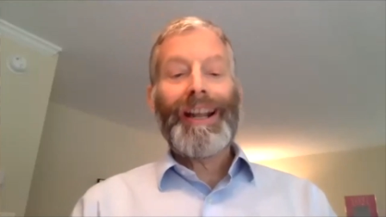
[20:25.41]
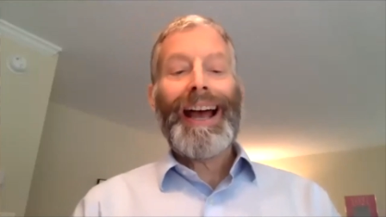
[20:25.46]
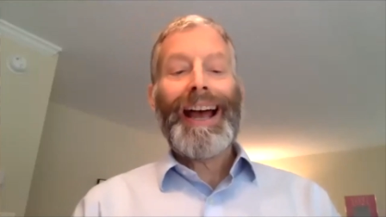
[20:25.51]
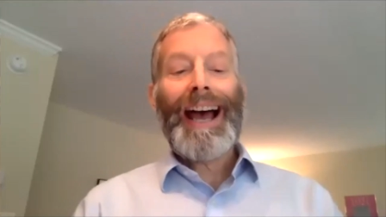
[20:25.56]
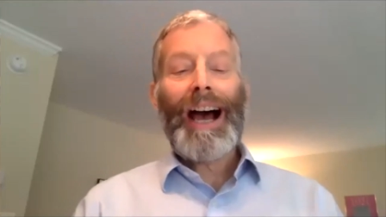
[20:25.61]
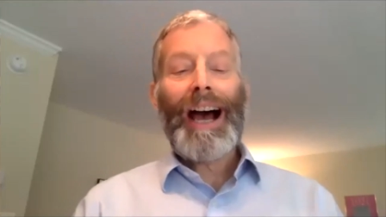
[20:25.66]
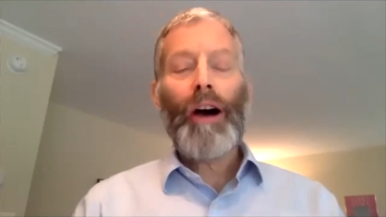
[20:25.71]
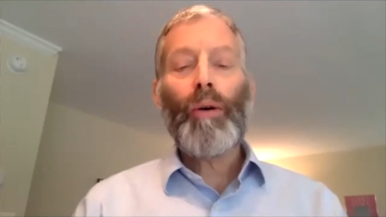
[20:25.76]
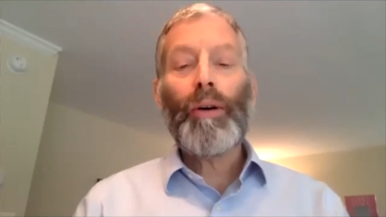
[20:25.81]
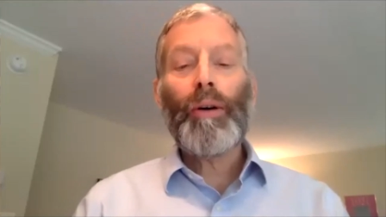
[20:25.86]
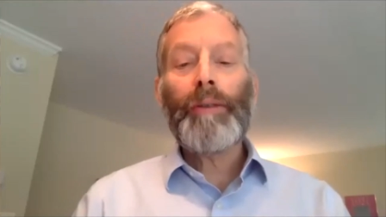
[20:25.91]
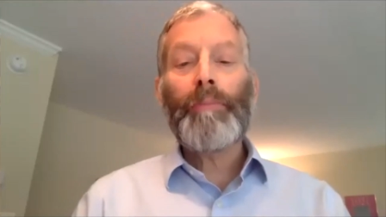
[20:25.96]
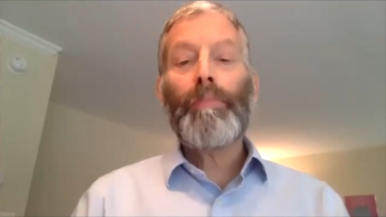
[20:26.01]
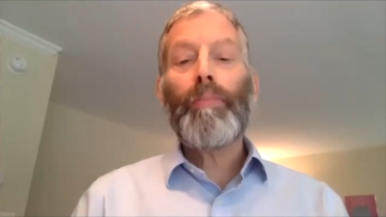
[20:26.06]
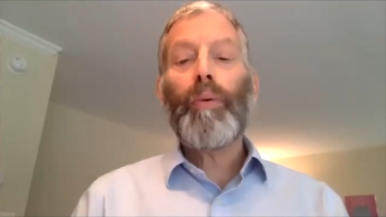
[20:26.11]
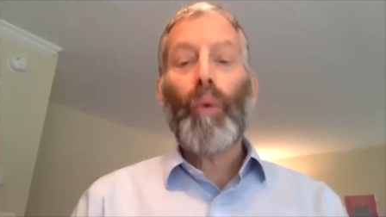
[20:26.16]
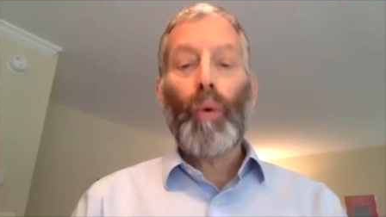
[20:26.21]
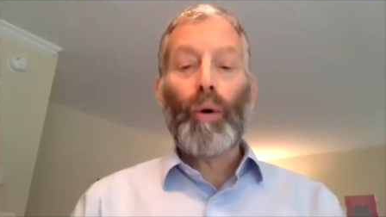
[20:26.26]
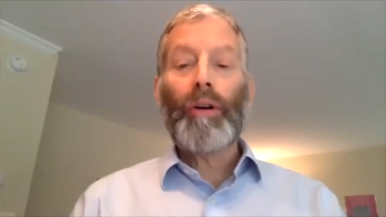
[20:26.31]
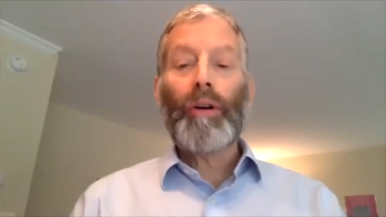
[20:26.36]
how
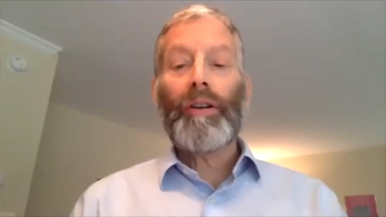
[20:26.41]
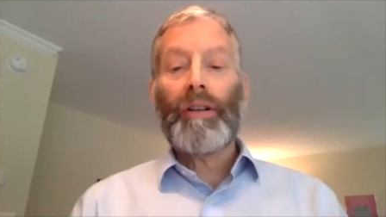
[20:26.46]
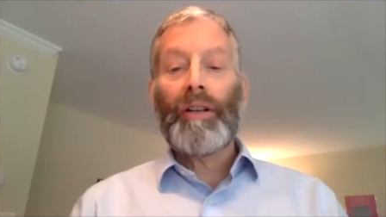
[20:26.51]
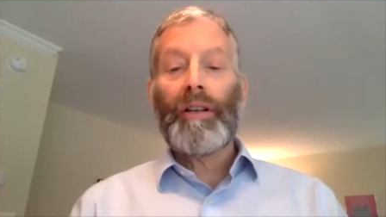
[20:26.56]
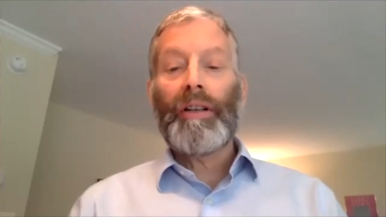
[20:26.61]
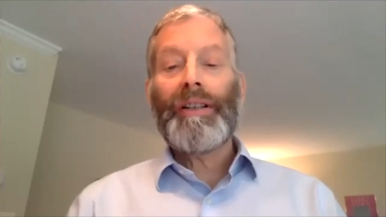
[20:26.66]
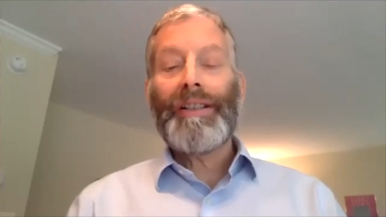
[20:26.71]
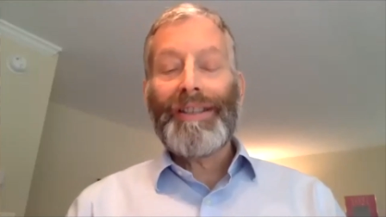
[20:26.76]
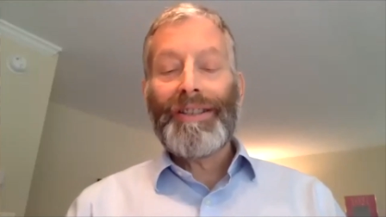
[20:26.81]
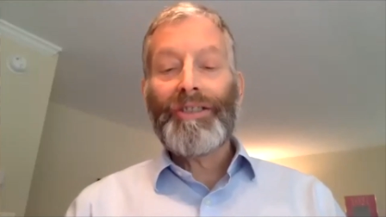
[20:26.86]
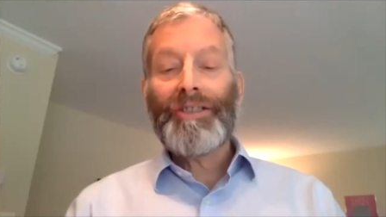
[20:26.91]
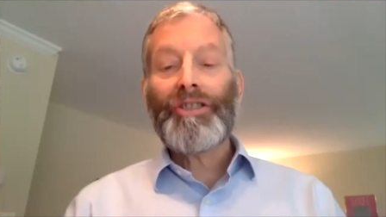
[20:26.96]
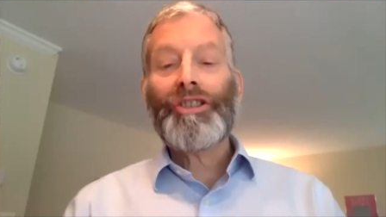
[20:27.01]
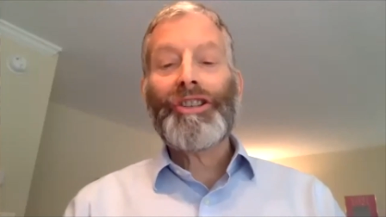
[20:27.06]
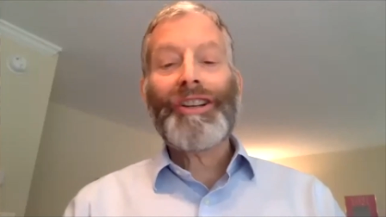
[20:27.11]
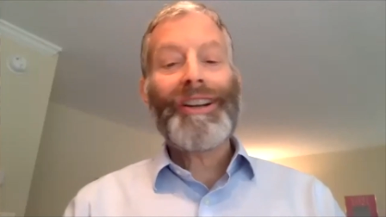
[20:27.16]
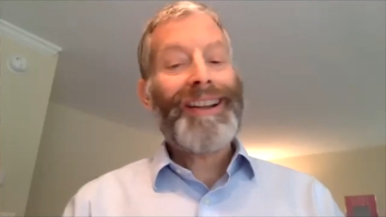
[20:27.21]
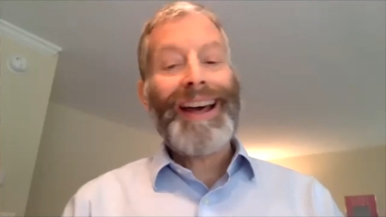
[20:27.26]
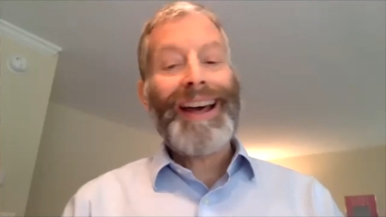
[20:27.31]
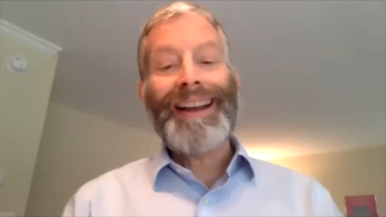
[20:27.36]
important is
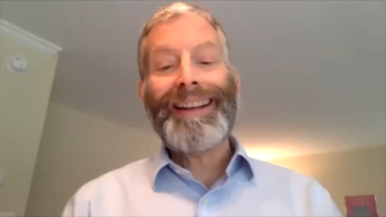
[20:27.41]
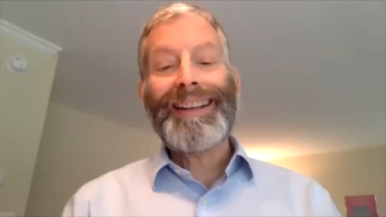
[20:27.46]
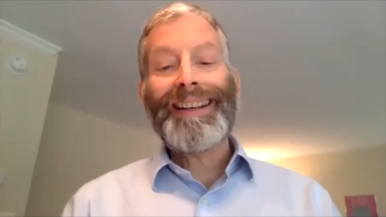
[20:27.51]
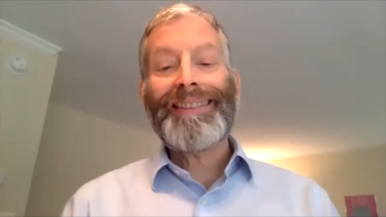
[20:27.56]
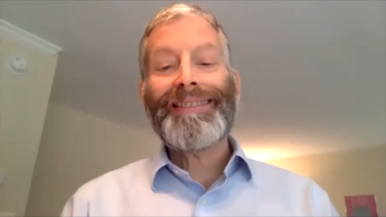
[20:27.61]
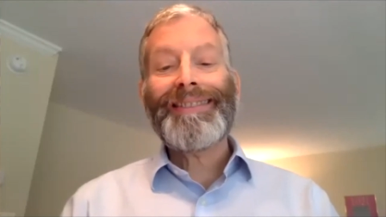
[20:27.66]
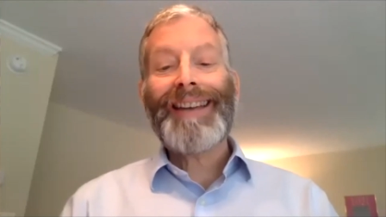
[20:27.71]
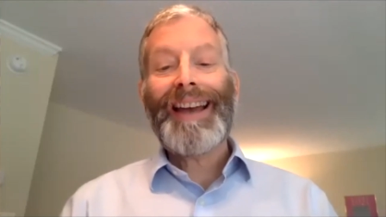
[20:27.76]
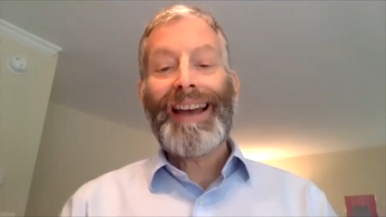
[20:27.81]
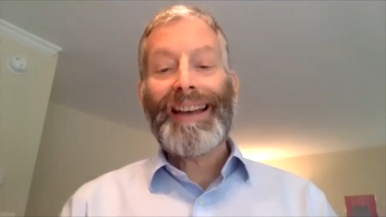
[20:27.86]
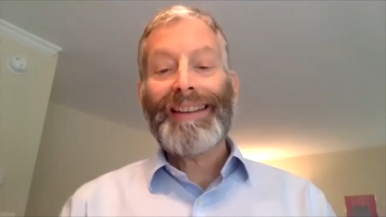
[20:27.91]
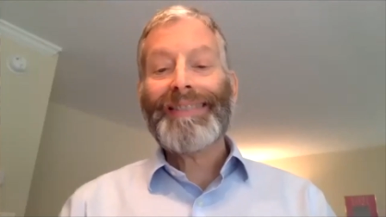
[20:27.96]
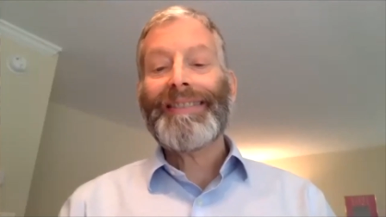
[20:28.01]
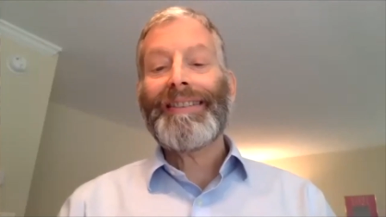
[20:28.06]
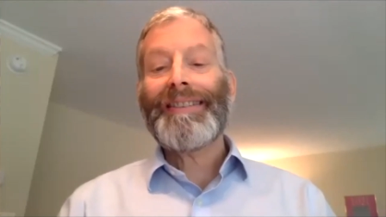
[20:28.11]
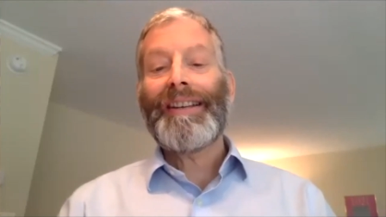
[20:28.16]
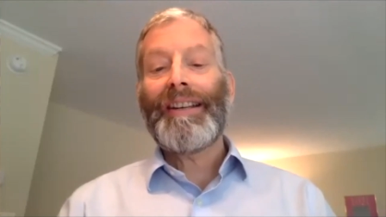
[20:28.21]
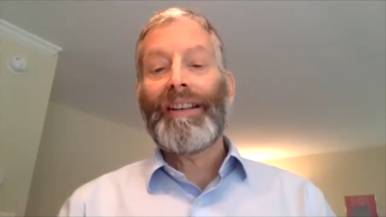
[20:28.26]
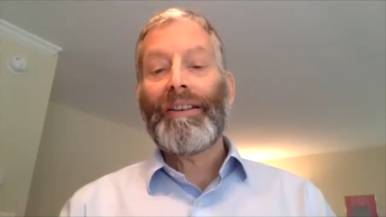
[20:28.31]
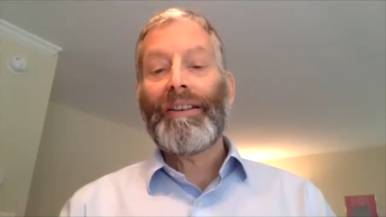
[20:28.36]
genetic
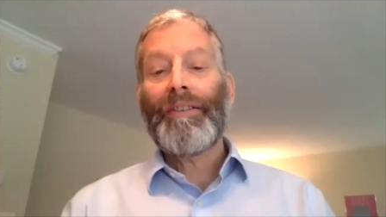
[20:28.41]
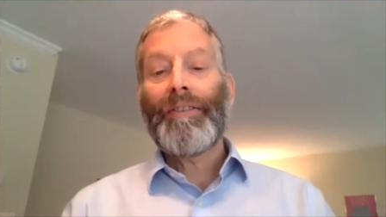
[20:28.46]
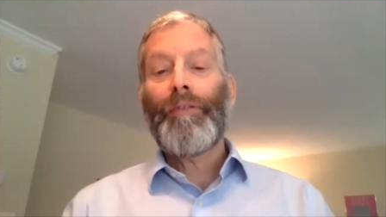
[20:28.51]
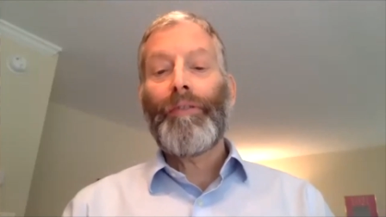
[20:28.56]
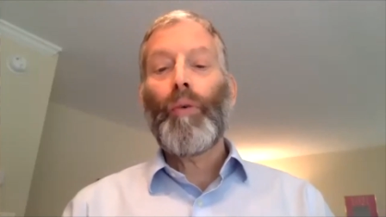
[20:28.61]
testing